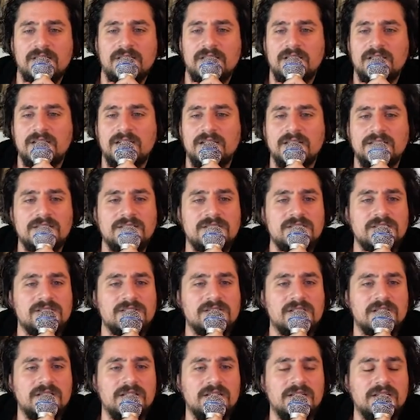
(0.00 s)
And this is
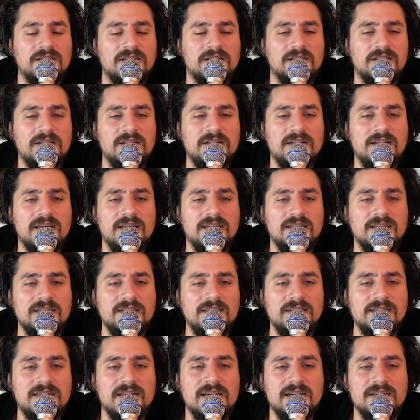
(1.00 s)
on the
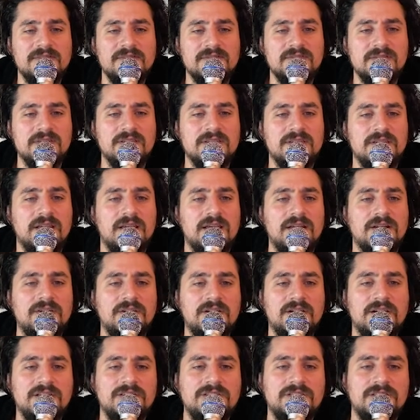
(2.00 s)
99th
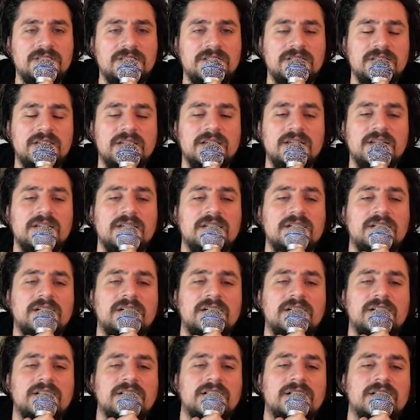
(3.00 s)
iteration,
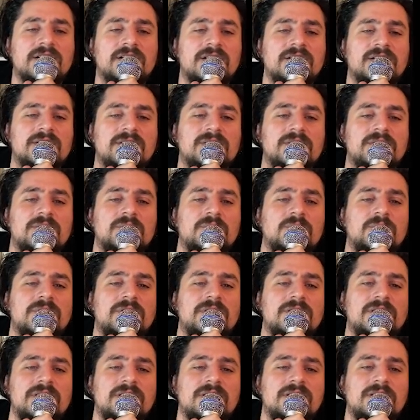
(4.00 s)

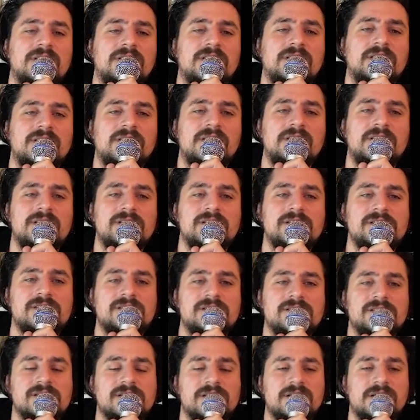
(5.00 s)
when
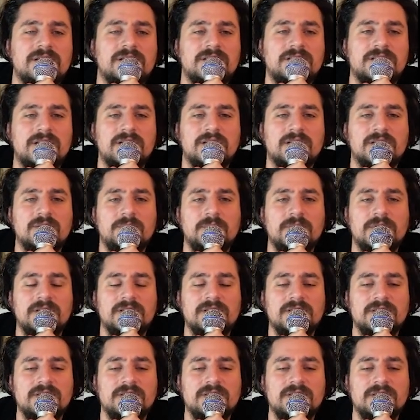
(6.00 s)
this target-based